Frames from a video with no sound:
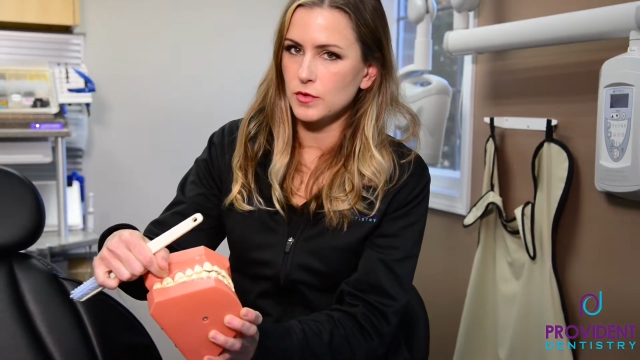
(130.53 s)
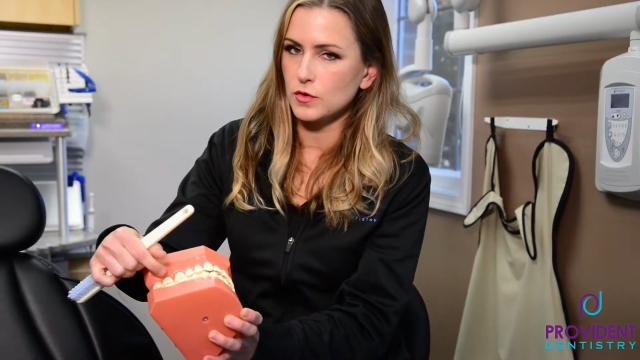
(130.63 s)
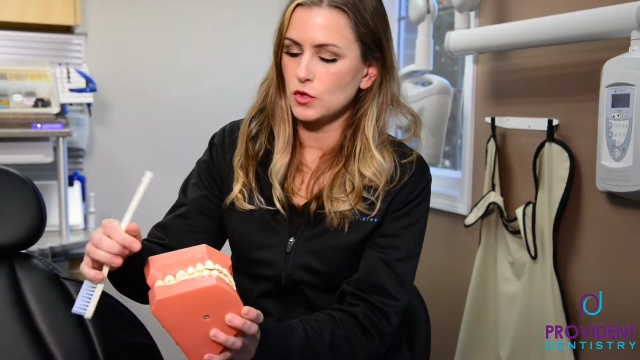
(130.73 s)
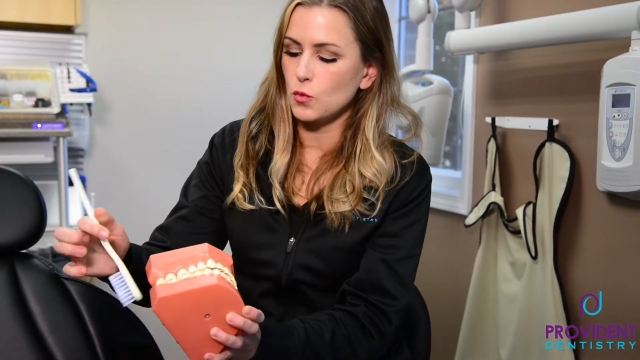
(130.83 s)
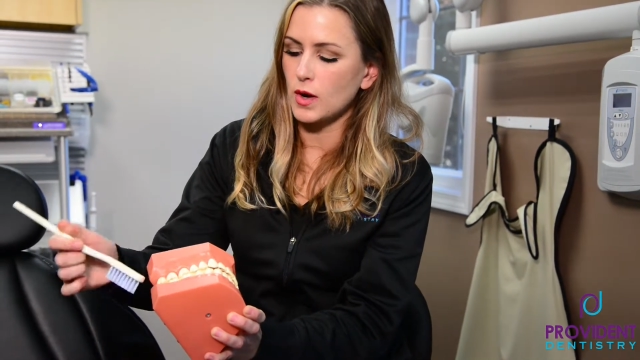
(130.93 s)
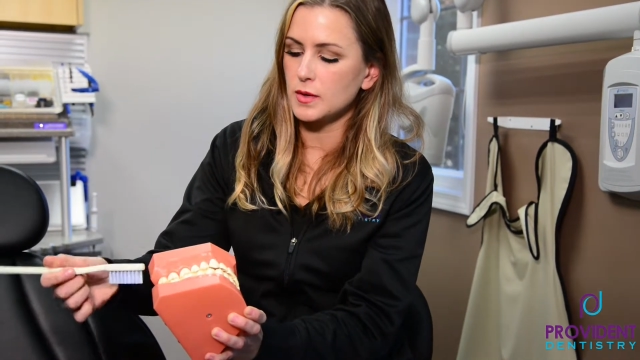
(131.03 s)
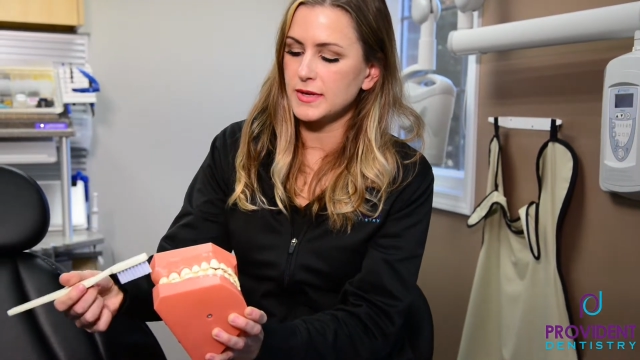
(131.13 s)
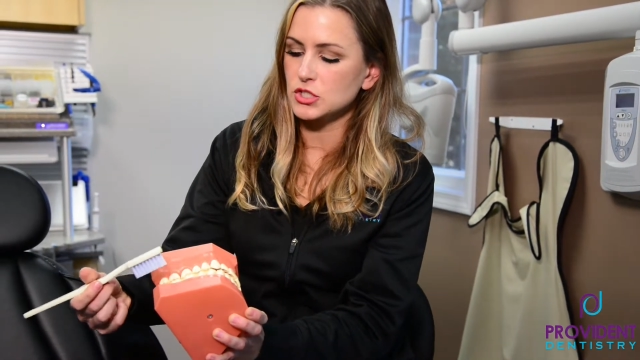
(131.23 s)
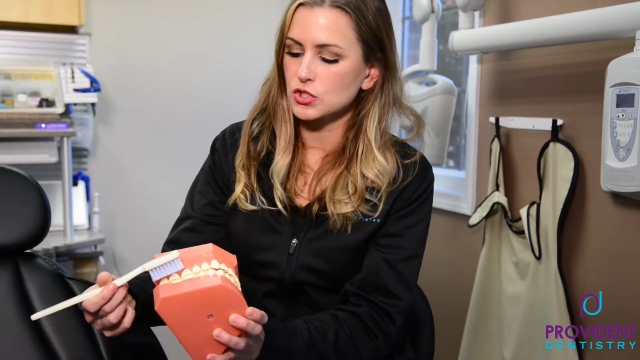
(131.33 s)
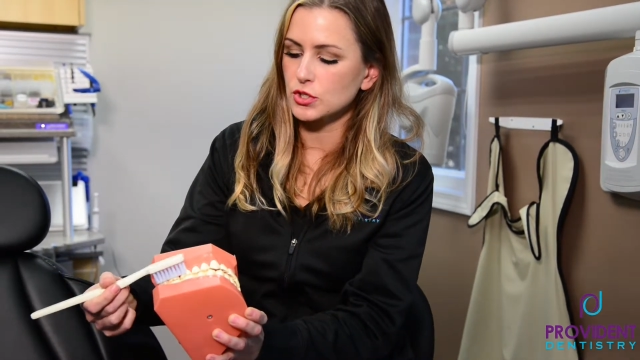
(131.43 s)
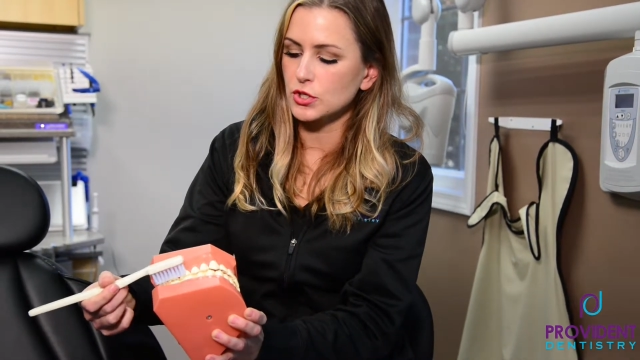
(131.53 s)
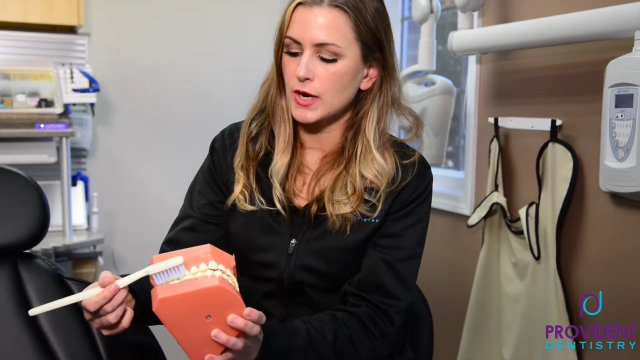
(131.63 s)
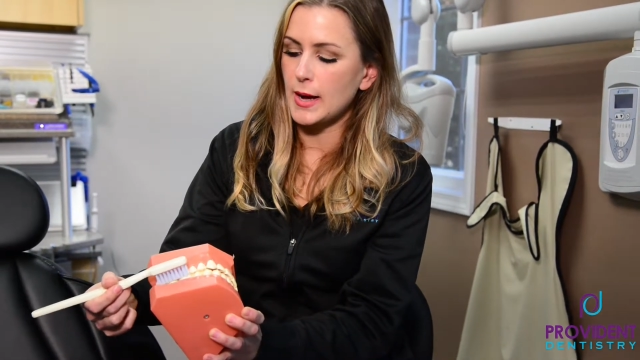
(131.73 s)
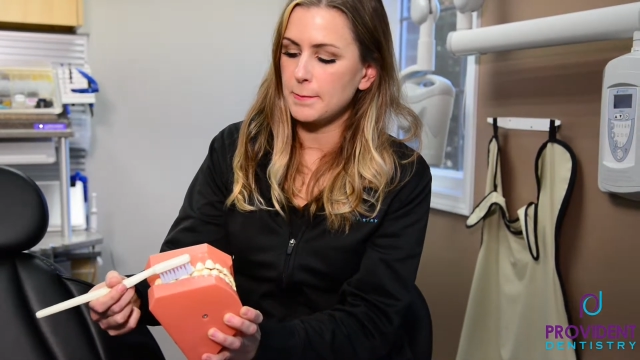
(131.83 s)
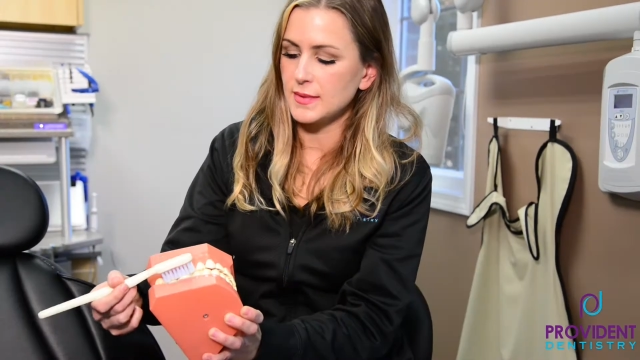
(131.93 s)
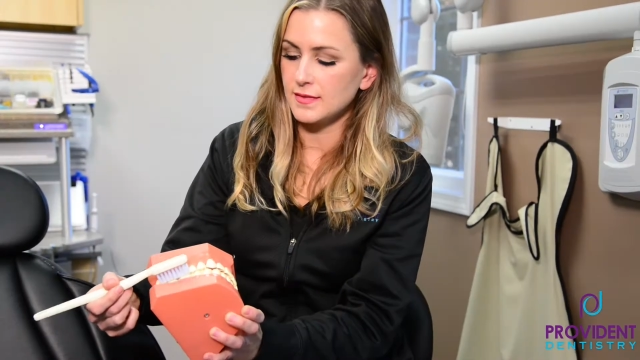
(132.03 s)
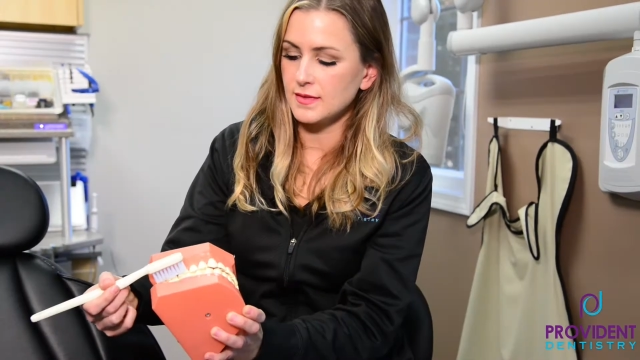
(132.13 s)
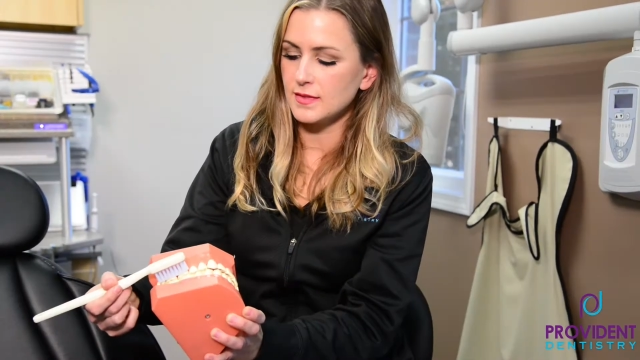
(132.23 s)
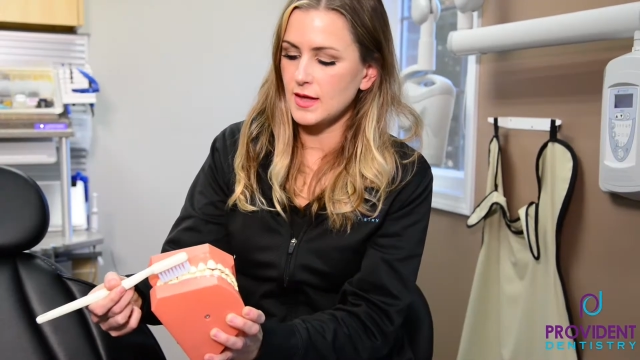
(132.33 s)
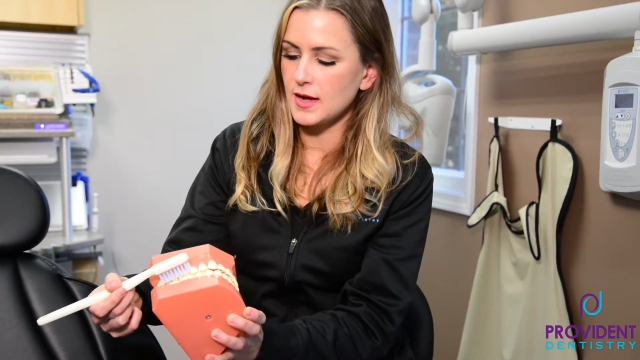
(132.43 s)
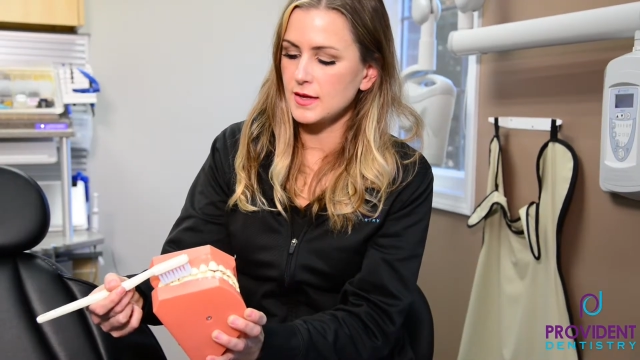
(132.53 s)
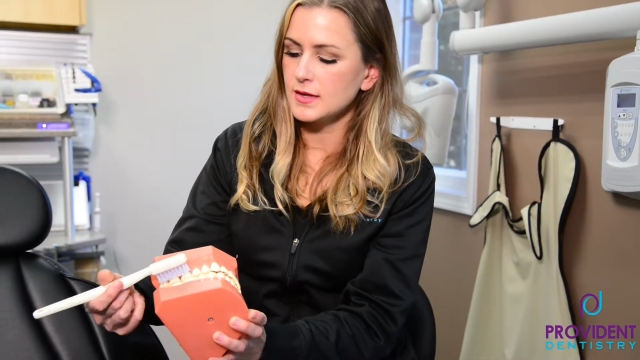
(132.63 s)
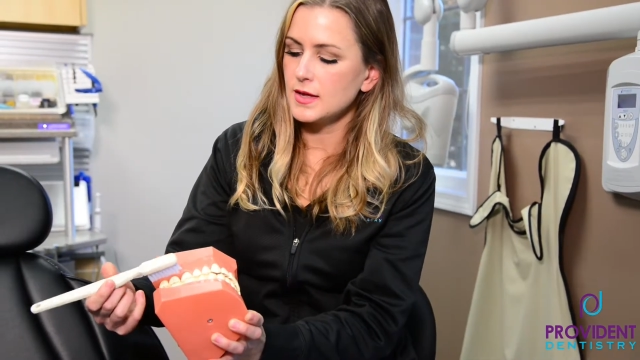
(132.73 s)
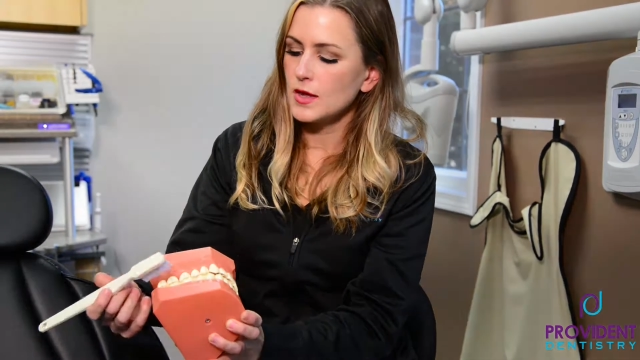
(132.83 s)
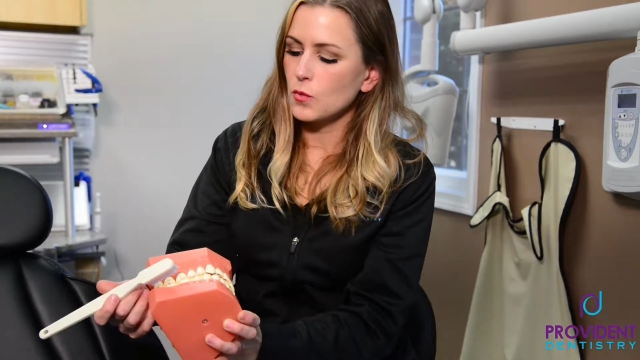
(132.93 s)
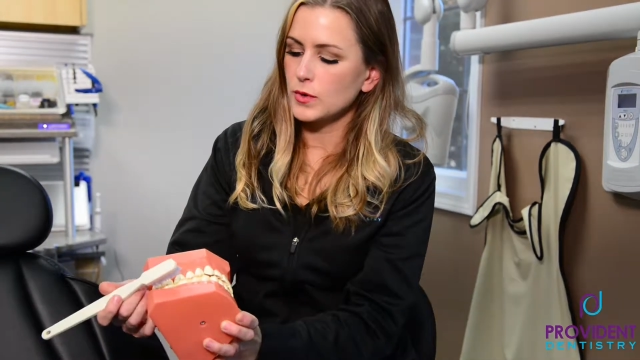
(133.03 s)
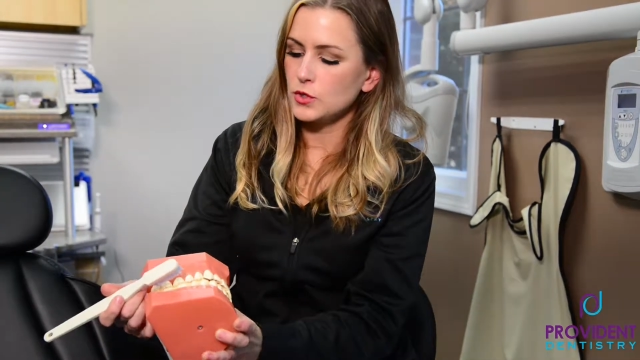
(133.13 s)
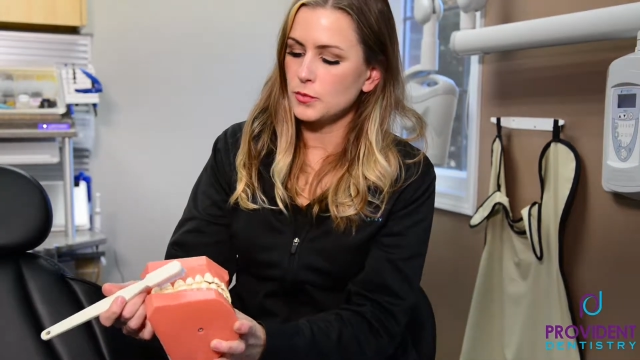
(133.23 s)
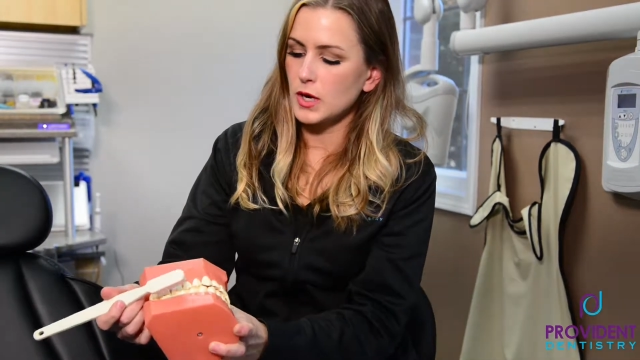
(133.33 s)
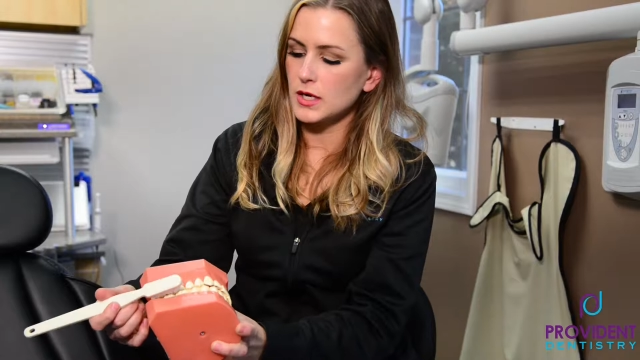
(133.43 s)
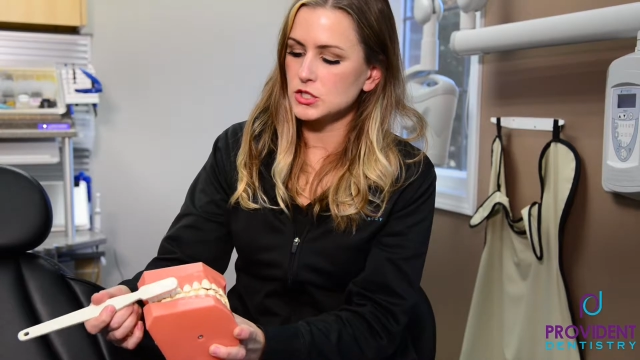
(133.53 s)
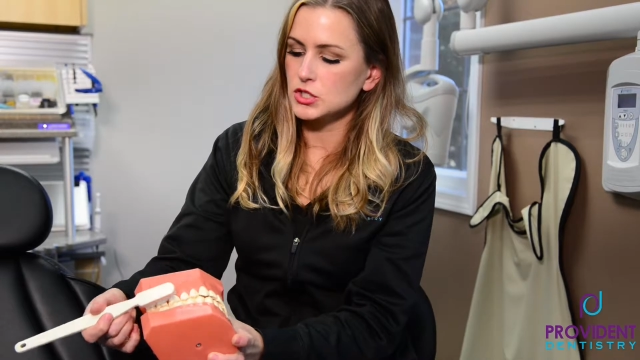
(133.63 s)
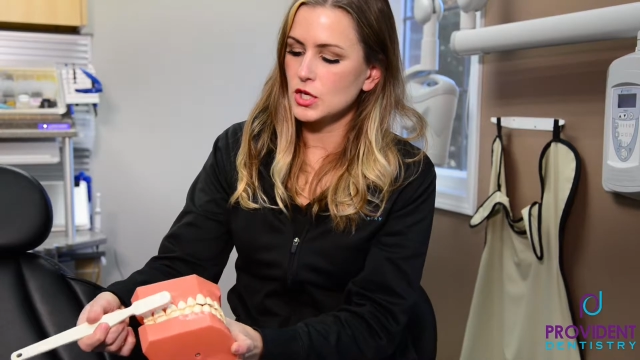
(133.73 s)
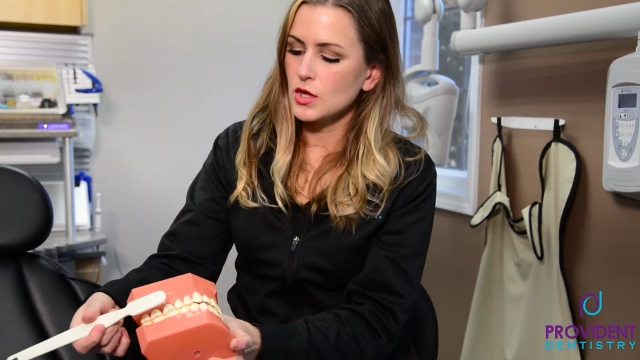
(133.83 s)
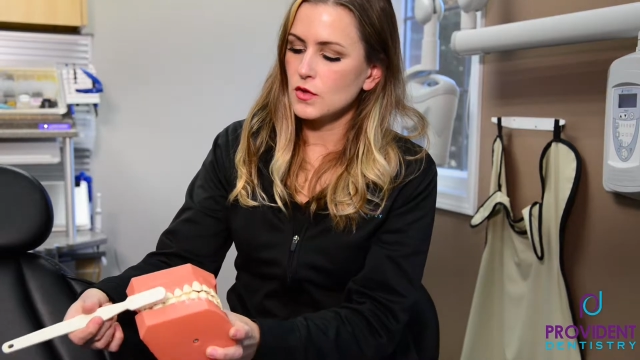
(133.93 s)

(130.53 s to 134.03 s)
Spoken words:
so you want to make sure you're not missing that when you brush.